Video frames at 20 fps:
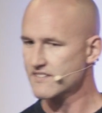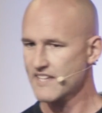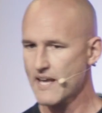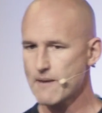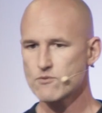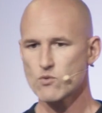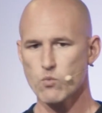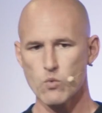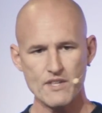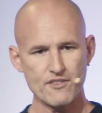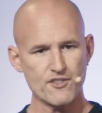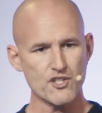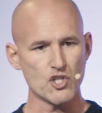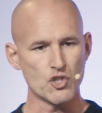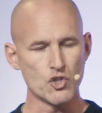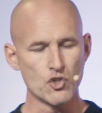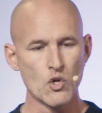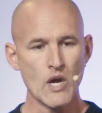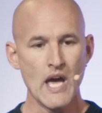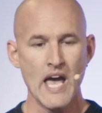stepped with
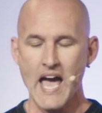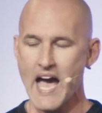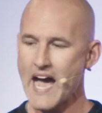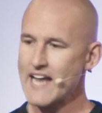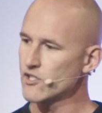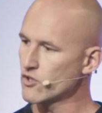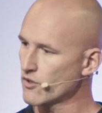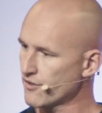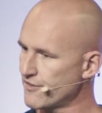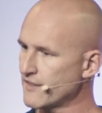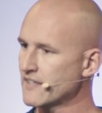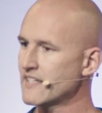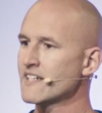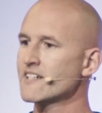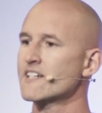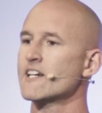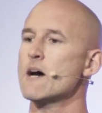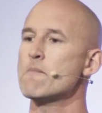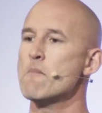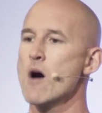you, and you're
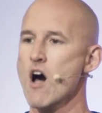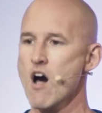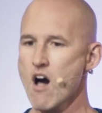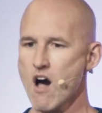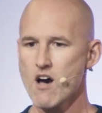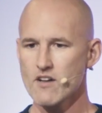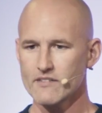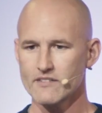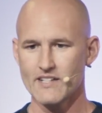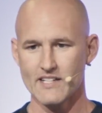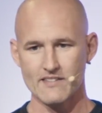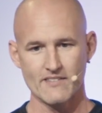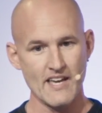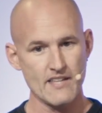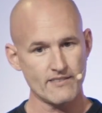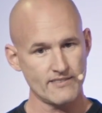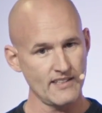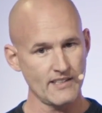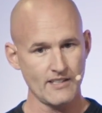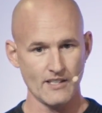thinking, come on, and
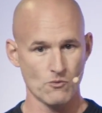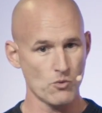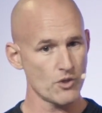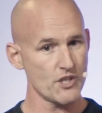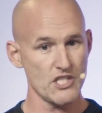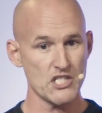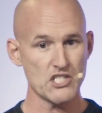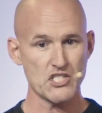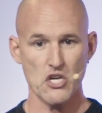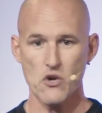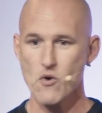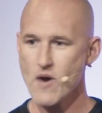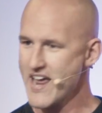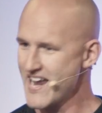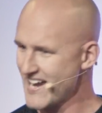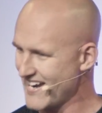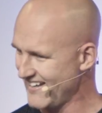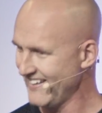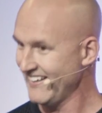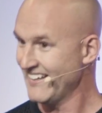they're thinking, what are you
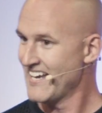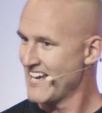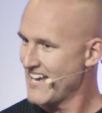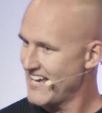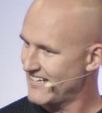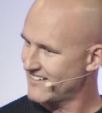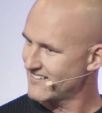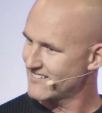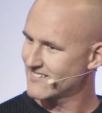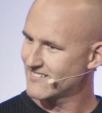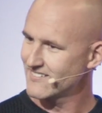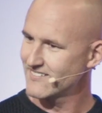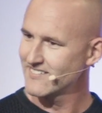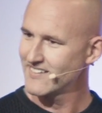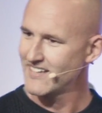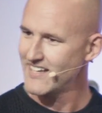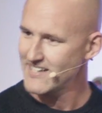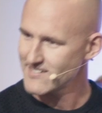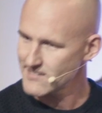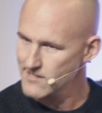doing? And
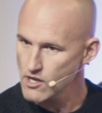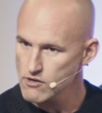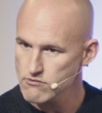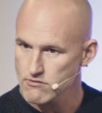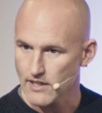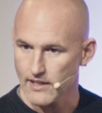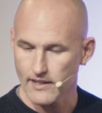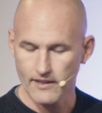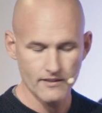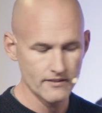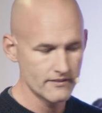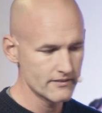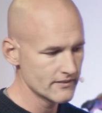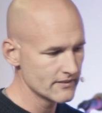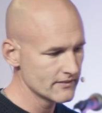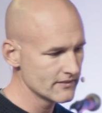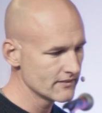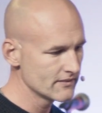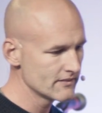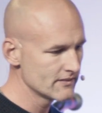it's lonely.
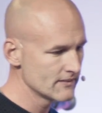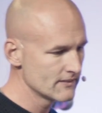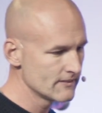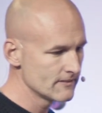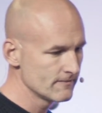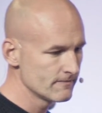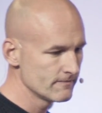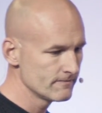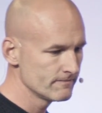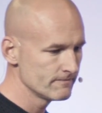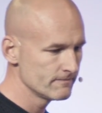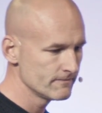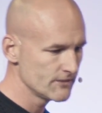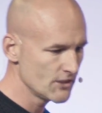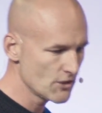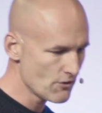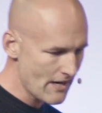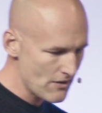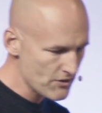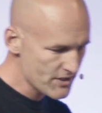
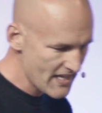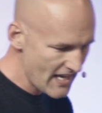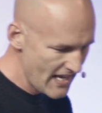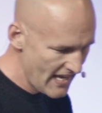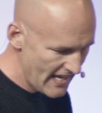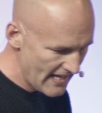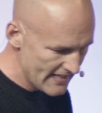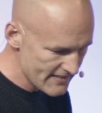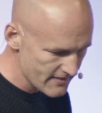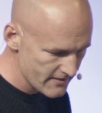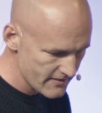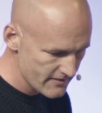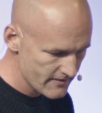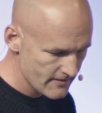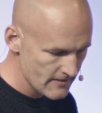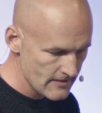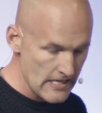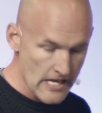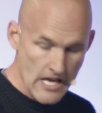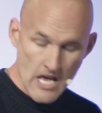You're out ahead.
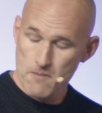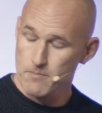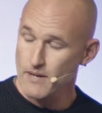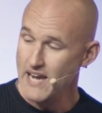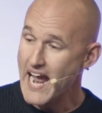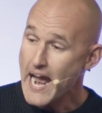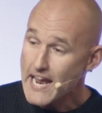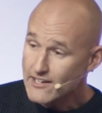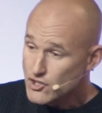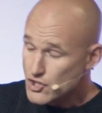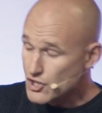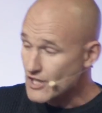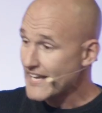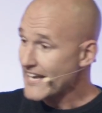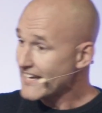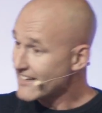But actually,